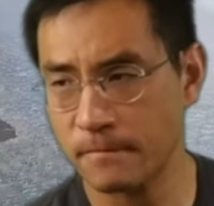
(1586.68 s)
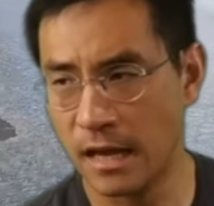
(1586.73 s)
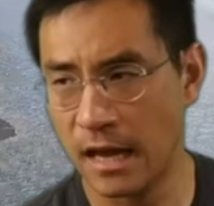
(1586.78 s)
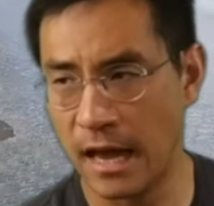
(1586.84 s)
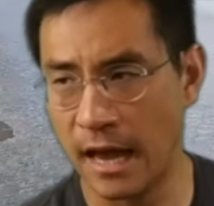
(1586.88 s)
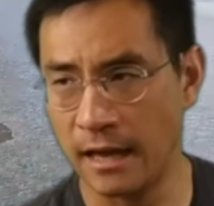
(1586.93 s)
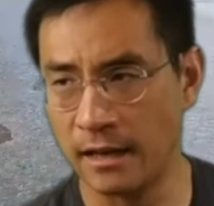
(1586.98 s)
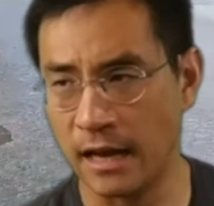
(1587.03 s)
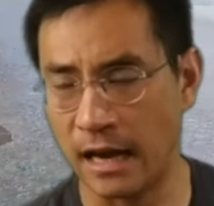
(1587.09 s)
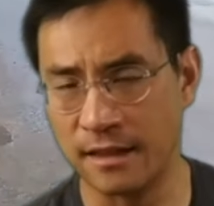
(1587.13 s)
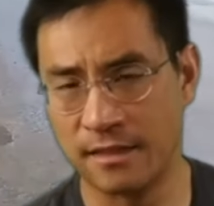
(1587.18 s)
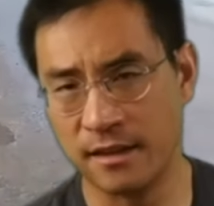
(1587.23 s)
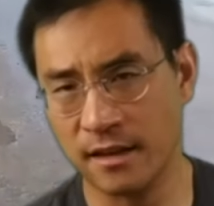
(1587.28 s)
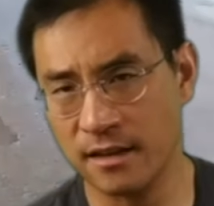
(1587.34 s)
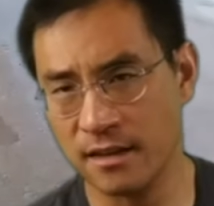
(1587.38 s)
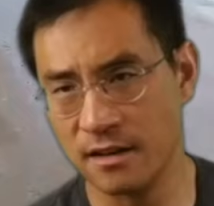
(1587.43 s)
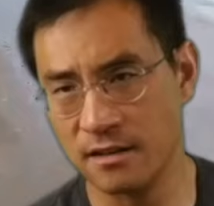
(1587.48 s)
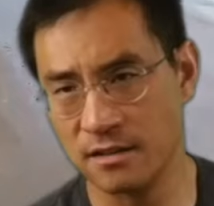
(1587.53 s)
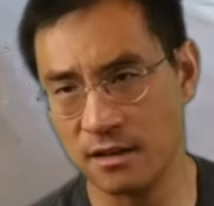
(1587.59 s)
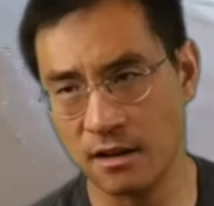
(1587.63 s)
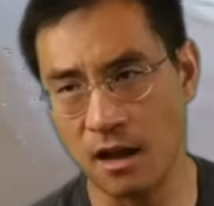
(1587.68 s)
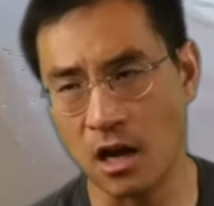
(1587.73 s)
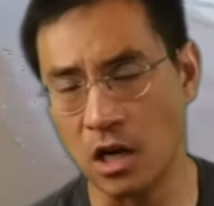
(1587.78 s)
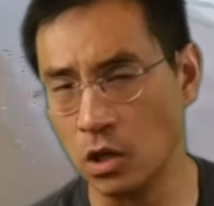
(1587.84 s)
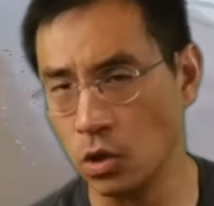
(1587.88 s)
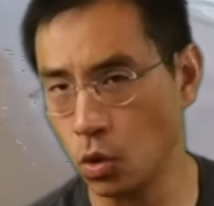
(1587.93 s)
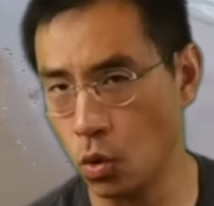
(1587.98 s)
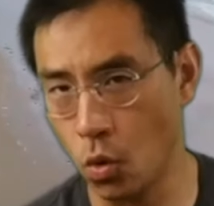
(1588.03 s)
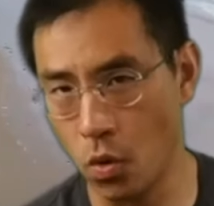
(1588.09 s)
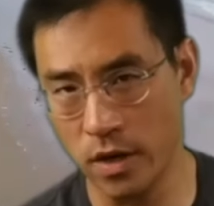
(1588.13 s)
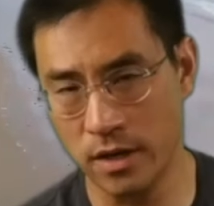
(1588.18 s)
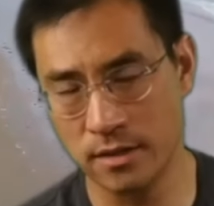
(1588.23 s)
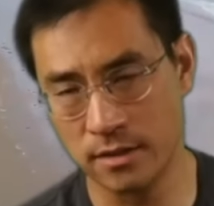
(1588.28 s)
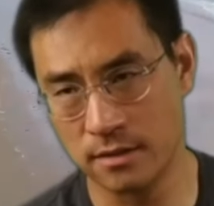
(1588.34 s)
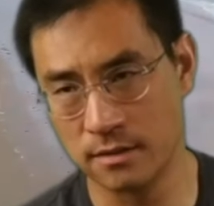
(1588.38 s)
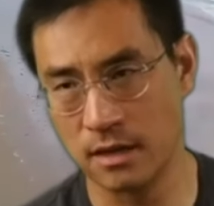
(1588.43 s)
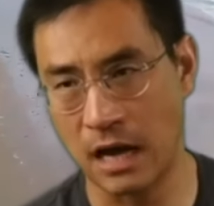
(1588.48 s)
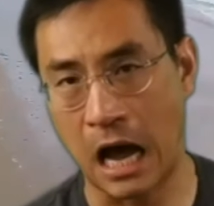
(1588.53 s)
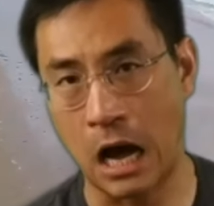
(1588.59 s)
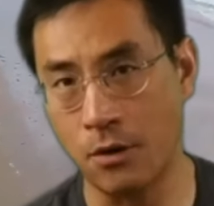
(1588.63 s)
and I think there's a lot of
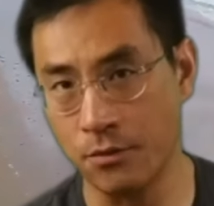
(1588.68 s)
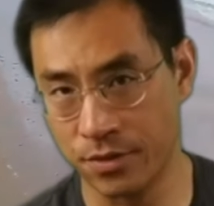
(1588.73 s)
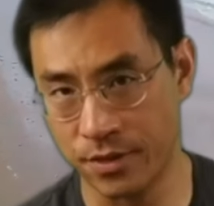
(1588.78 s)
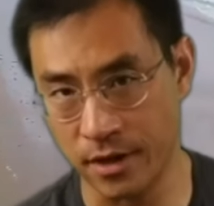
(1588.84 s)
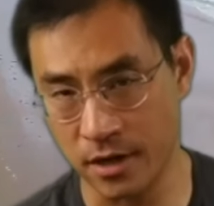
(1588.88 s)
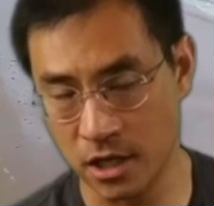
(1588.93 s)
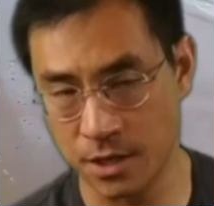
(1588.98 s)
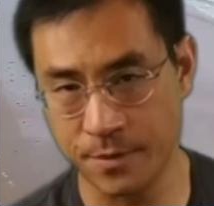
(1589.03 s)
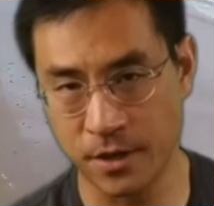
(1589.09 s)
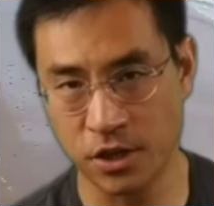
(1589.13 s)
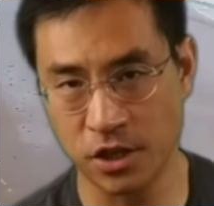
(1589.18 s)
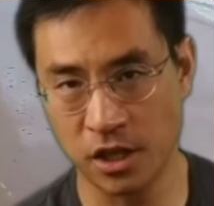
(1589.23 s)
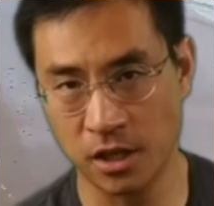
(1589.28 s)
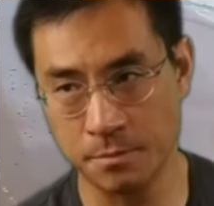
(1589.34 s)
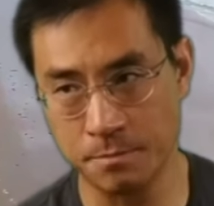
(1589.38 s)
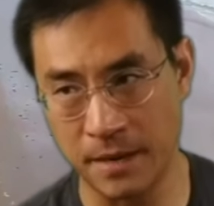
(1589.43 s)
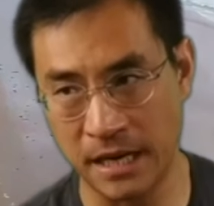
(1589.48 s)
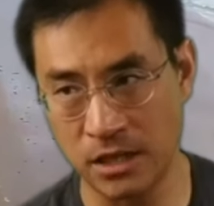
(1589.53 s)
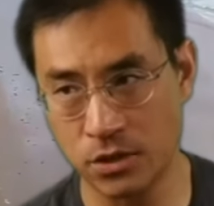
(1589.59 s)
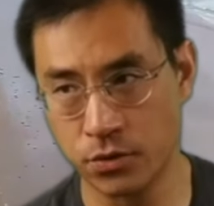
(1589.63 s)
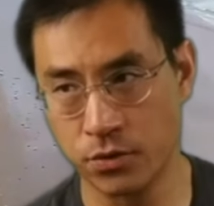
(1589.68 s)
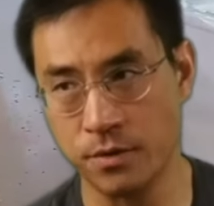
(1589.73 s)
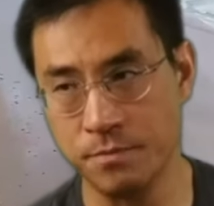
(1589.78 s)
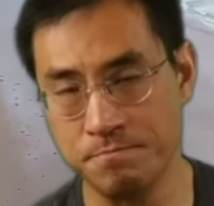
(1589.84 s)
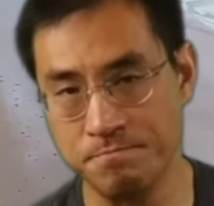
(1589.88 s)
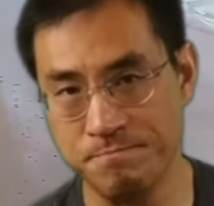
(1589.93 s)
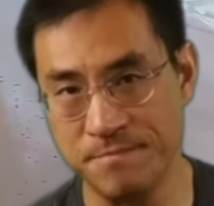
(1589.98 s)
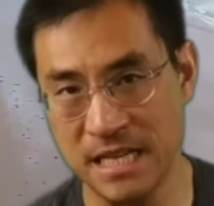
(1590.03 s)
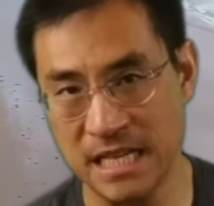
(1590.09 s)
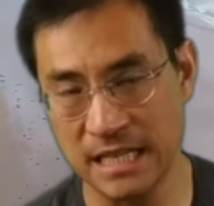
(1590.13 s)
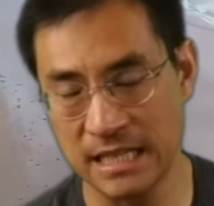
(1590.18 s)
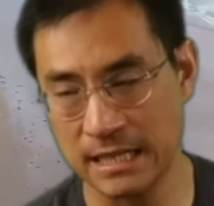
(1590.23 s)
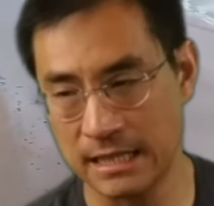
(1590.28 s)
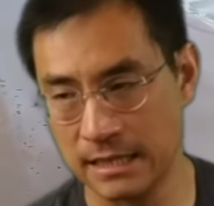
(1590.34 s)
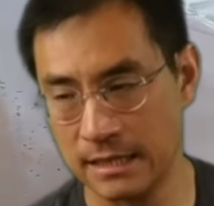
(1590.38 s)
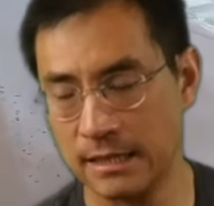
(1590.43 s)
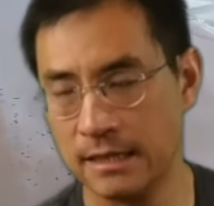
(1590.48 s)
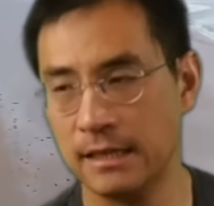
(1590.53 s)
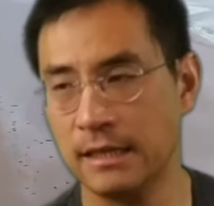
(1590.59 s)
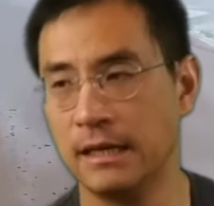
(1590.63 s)
noise out there, especially in mainstream
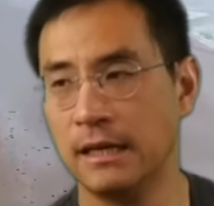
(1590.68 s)
media.